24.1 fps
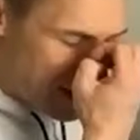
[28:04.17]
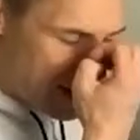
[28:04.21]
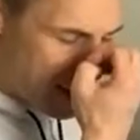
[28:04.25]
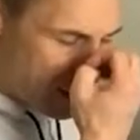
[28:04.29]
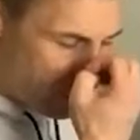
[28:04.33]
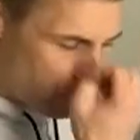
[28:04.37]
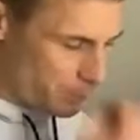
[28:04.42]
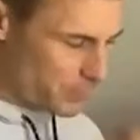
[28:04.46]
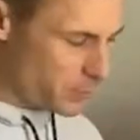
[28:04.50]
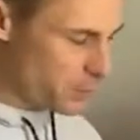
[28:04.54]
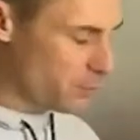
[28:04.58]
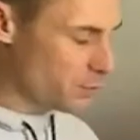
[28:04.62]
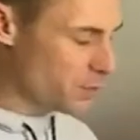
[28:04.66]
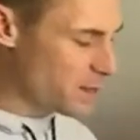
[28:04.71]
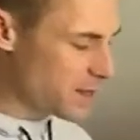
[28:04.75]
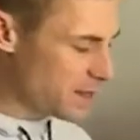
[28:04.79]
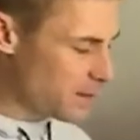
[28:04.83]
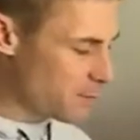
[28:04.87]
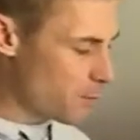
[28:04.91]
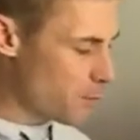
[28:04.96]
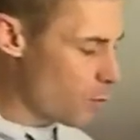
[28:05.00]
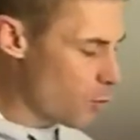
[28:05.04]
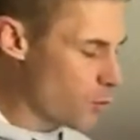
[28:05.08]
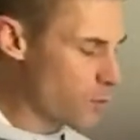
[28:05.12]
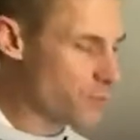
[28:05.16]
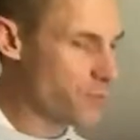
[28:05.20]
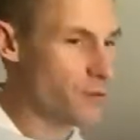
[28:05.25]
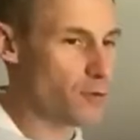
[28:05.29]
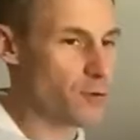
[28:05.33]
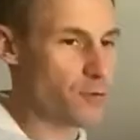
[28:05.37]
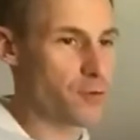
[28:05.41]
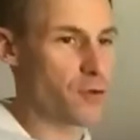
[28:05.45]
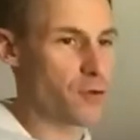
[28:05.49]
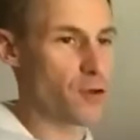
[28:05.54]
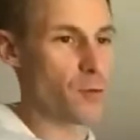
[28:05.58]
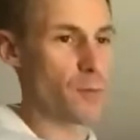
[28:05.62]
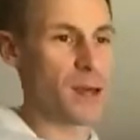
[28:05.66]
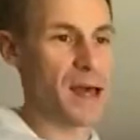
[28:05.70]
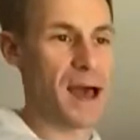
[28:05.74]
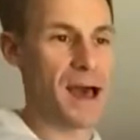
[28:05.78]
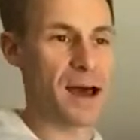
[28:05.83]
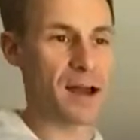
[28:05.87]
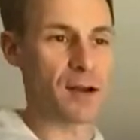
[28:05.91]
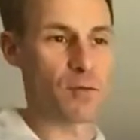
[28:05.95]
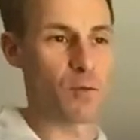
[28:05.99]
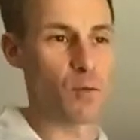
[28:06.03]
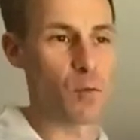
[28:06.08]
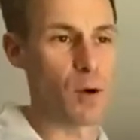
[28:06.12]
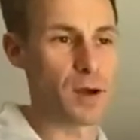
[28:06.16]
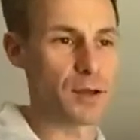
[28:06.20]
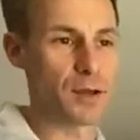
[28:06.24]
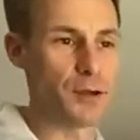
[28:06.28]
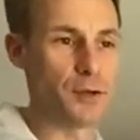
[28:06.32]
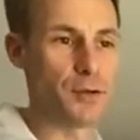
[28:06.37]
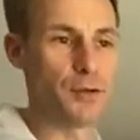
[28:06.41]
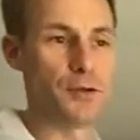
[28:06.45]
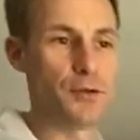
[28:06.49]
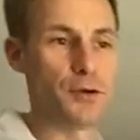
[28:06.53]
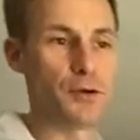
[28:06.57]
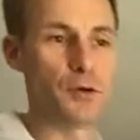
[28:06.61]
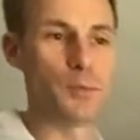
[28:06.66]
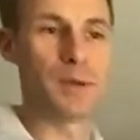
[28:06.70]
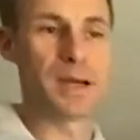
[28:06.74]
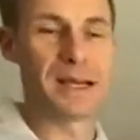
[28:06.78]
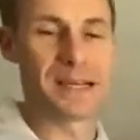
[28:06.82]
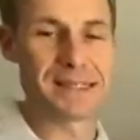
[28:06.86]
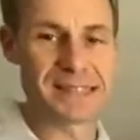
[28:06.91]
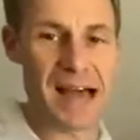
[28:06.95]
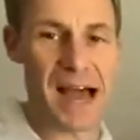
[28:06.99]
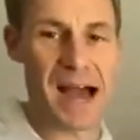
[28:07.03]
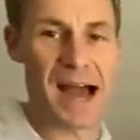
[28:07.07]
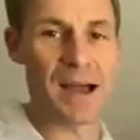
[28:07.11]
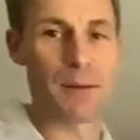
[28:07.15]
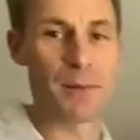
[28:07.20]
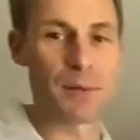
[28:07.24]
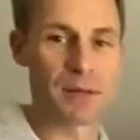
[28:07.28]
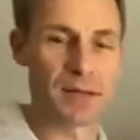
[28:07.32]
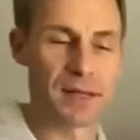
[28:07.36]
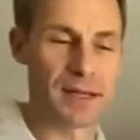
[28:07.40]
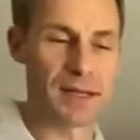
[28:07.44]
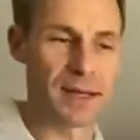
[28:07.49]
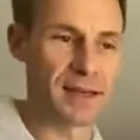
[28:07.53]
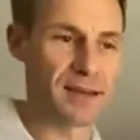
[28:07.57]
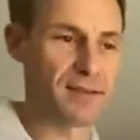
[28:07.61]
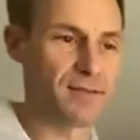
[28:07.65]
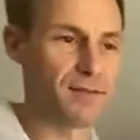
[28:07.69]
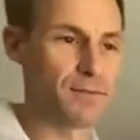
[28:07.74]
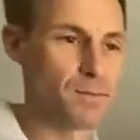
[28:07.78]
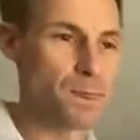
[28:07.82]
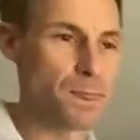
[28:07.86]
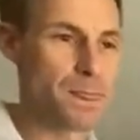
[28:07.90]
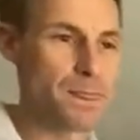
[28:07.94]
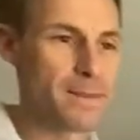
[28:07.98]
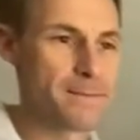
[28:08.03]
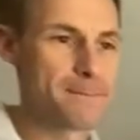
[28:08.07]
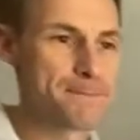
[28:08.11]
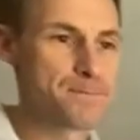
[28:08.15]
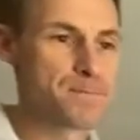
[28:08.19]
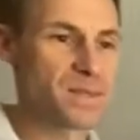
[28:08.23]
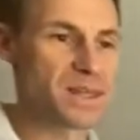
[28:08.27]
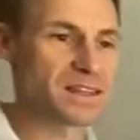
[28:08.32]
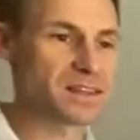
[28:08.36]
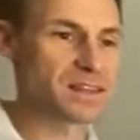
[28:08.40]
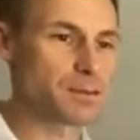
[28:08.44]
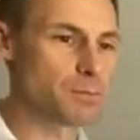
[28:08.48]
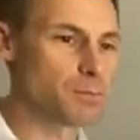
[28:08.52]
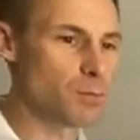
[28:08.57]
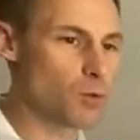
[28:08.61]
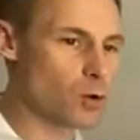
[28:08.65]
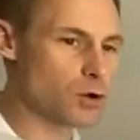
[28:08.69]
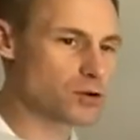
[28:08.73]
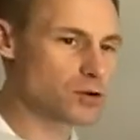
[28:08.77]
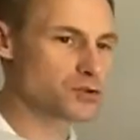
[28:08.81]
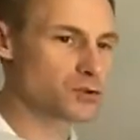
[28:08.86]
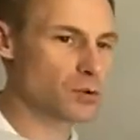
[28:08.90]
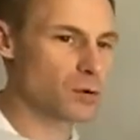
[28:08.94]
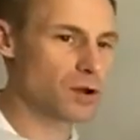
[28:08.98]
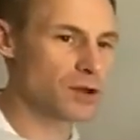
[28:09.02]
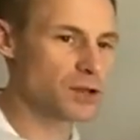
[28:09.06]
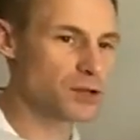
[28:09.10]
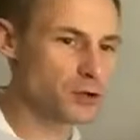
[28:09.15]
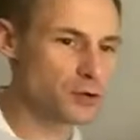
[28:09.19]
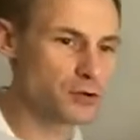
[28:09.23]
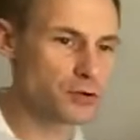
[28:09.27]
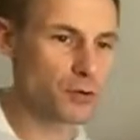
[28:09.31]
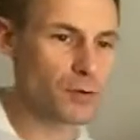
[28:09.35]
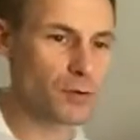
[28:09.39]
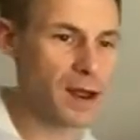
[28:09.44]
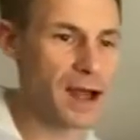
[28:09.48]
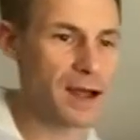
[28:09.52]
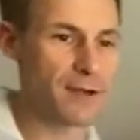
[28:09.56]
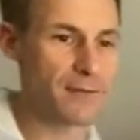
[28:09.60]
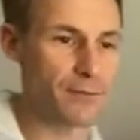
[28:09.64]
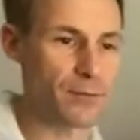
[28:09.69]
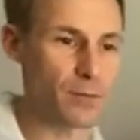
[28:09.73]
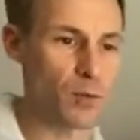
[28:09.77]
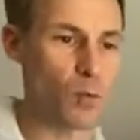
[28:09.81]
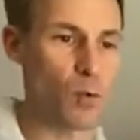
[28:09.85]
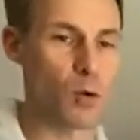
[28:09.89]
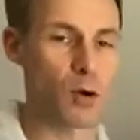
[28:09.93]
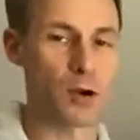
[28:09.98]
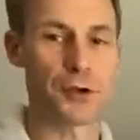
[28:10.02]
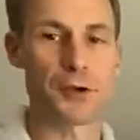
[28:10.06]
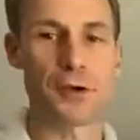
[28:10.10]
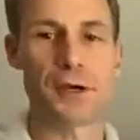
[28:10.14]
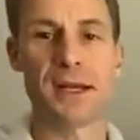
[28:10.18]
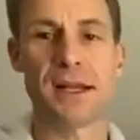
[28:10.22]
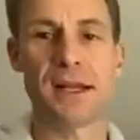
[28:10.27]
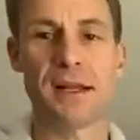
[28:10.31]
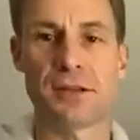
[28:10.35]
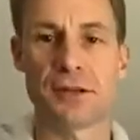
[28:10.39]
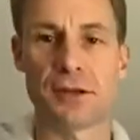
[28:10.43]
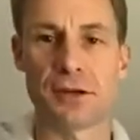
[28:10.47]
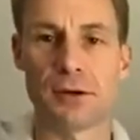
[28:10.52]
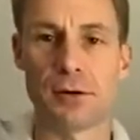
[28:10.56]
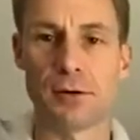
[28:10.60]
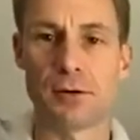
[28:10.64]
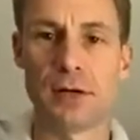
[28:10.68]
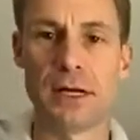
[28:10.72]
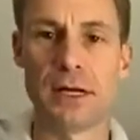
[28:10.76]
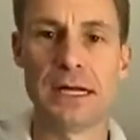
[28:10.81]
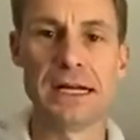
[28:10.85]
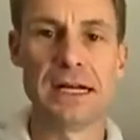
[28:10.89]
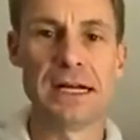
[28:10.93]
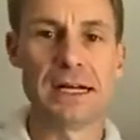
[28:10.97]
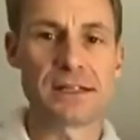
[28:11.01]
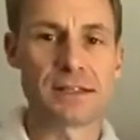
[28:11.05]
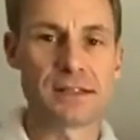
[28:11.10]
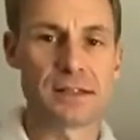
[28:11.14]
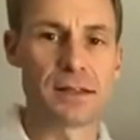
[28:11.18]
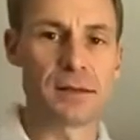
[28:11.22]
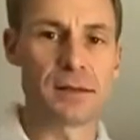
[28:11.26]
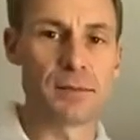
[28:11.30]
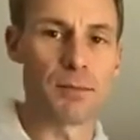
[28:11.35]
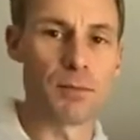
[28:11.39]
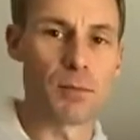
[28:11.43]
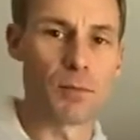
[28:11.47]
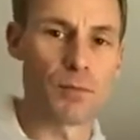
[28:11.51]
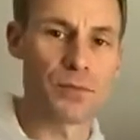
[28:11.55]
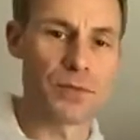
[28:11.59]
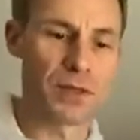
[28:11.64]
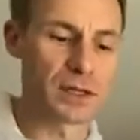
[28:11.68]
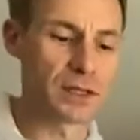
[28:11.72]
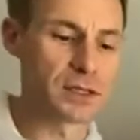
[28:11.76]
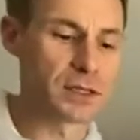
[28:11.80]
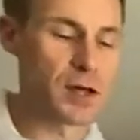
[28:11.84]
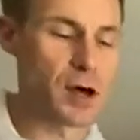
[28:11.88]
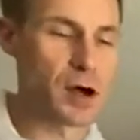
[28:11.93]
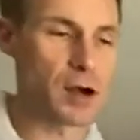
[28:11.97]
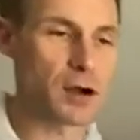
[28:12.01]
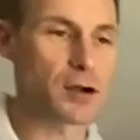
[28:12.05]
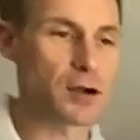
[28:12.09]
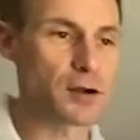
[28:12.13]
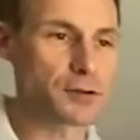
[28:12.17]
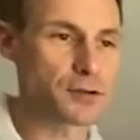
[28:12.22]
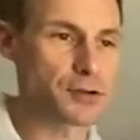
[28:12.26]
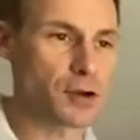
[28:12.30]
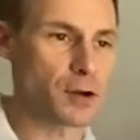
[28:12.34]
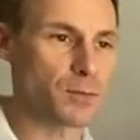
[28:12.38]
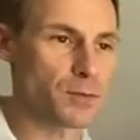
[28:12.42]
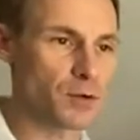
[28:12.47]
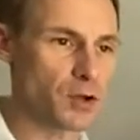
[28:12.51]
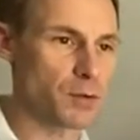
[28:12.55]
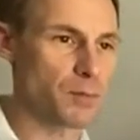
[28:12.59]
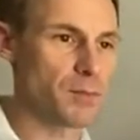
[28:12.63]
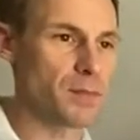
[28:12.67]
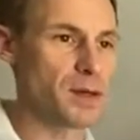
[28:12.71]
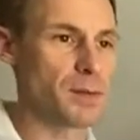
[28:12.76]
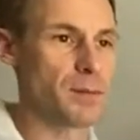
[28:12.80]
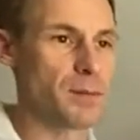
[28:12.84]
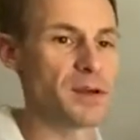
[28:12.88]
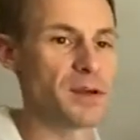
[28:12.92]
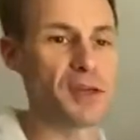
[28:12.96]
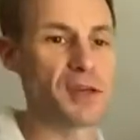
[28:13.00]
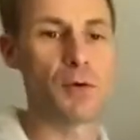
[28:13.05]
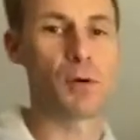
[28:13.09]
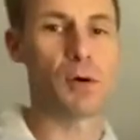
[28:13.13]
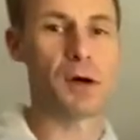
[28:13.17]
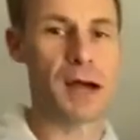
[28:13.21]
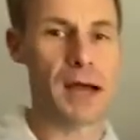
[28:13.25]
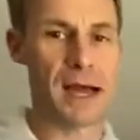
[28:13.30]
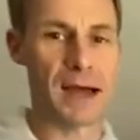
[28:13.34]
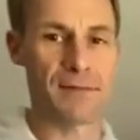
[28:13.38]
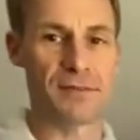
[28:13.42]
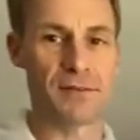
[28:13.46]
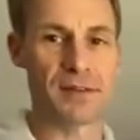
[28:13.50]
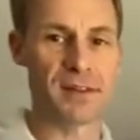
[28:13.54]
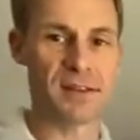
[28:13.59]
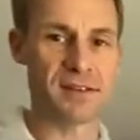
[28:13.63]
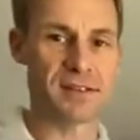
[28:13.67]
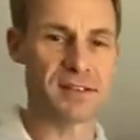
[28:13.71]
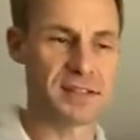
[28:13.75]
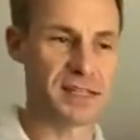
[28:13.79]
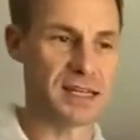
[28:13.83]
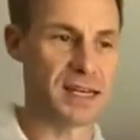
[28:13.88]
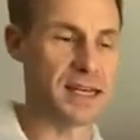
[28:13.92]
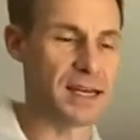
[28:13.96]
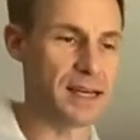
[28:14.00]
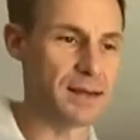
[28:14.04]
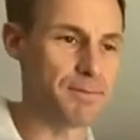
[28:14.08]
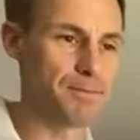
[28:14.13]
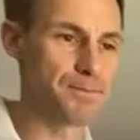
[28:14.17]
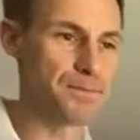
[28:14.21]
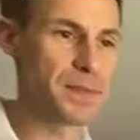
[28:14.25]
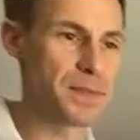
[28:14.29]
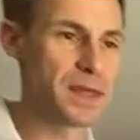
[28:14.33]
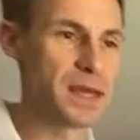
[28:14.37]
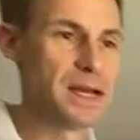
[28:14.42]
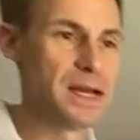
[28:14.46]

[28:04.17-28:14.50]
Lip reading: I help you get more fulfillment out of what you do? Because I believe that the more joy you derive from the work you get to do, the longer term commitment you will have to this team,